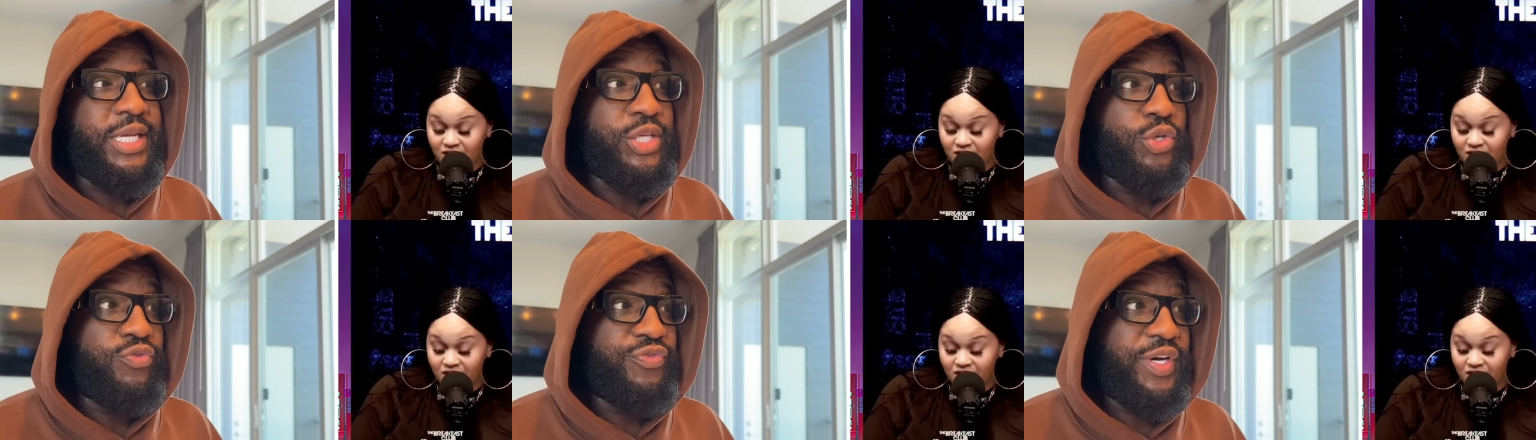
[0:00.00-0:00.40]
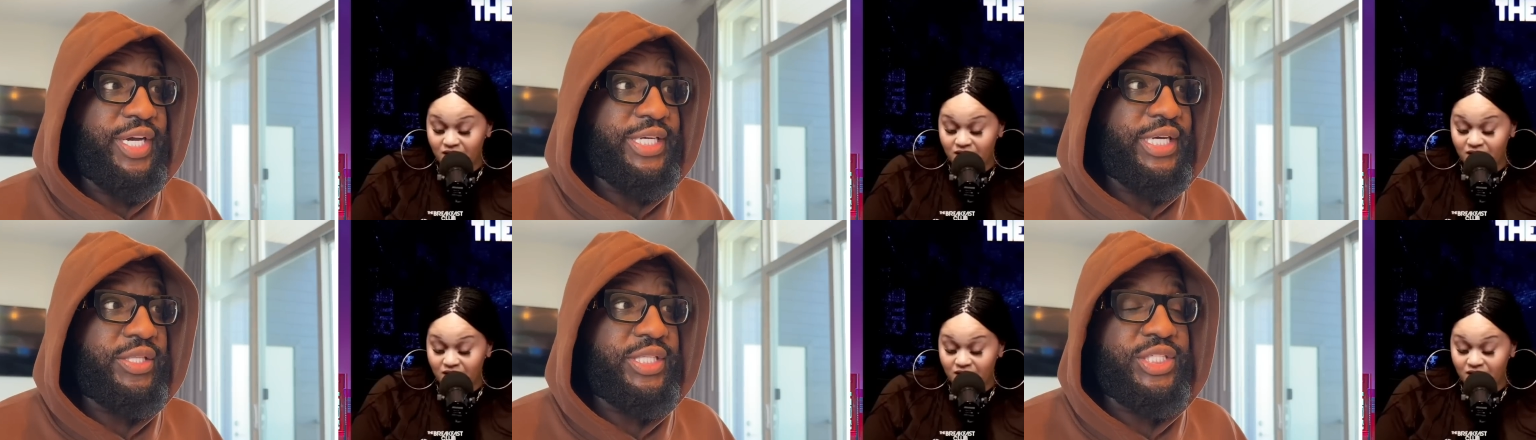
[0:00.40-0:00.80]
Speaker 1: and you
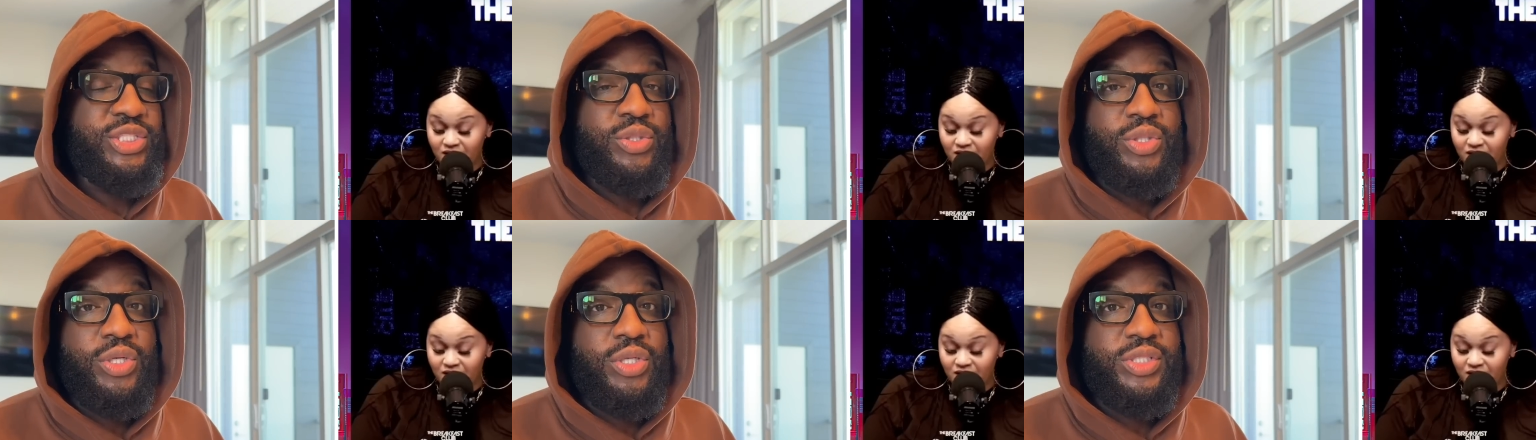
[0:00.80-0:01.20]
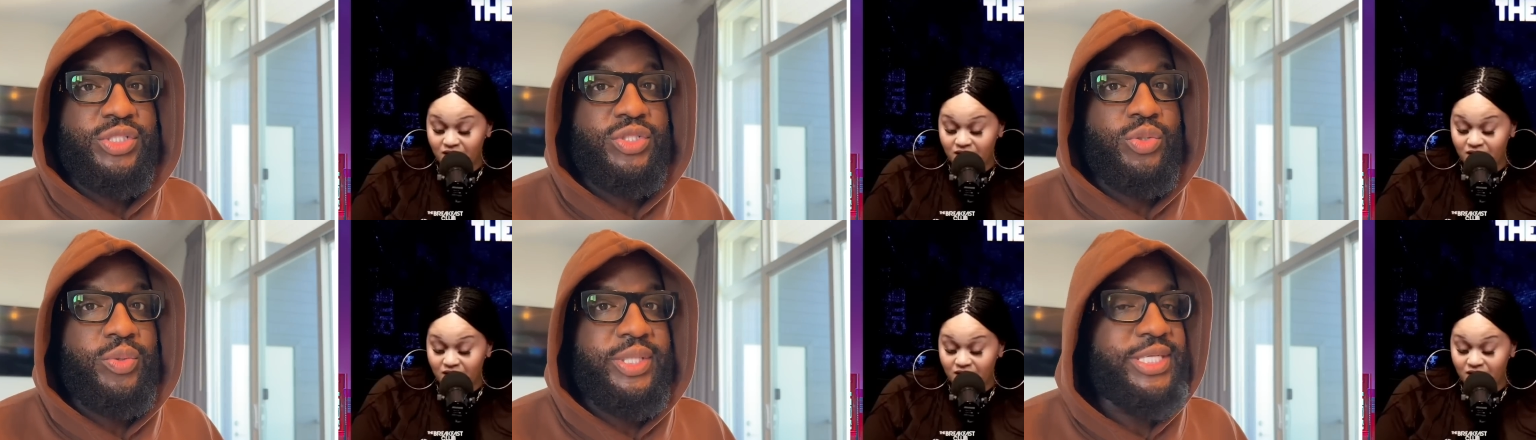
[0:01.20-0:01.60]
find out that your girl
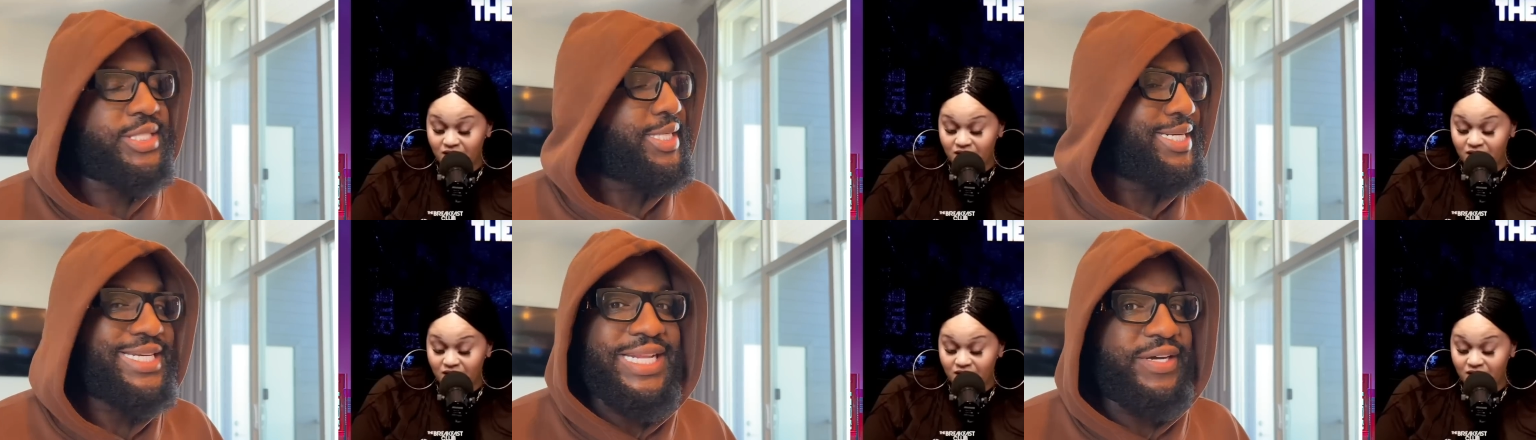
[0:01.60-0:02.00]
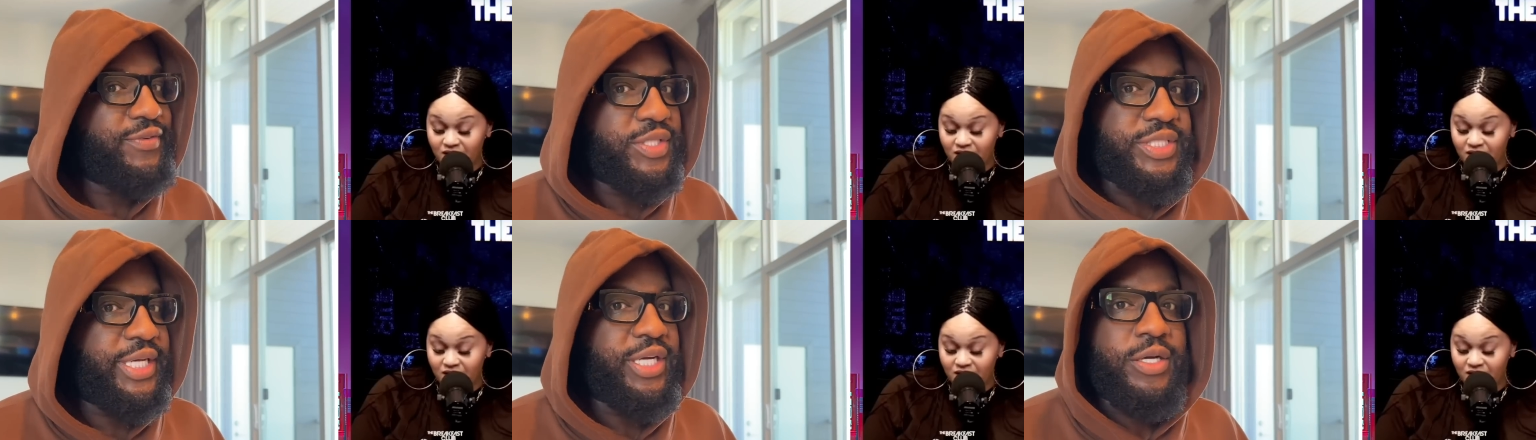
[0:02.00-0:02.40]
is doing this,
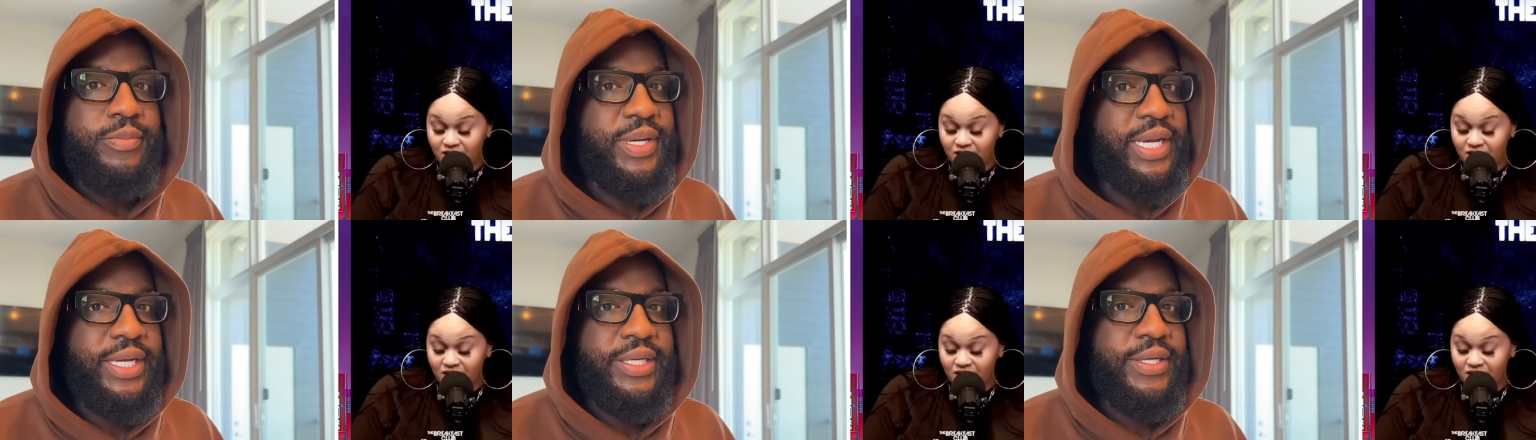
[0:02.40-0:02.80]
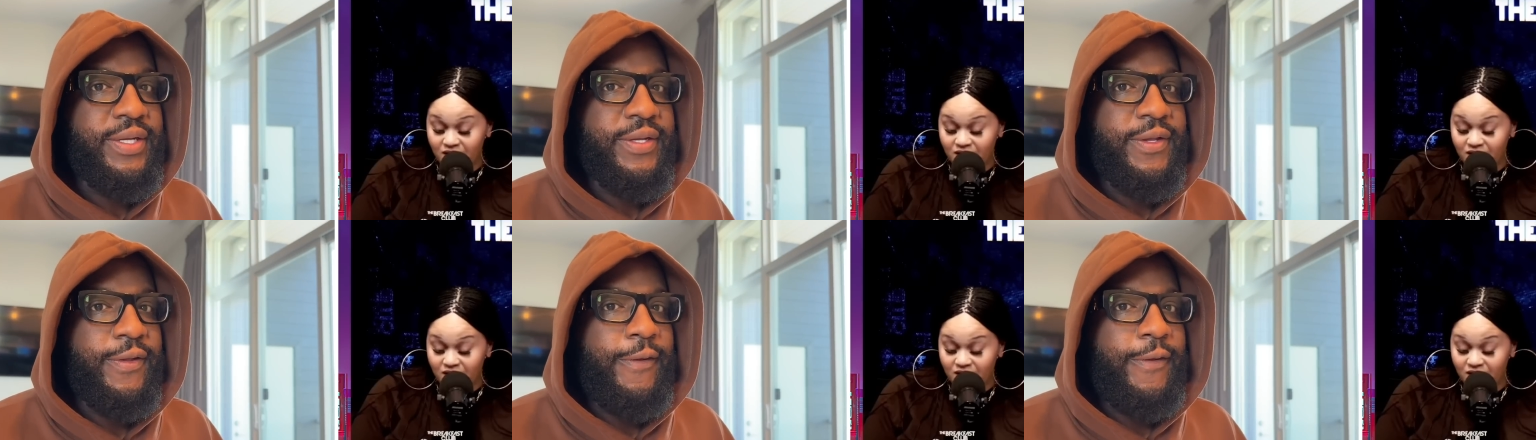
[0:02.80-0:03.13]
never take her back.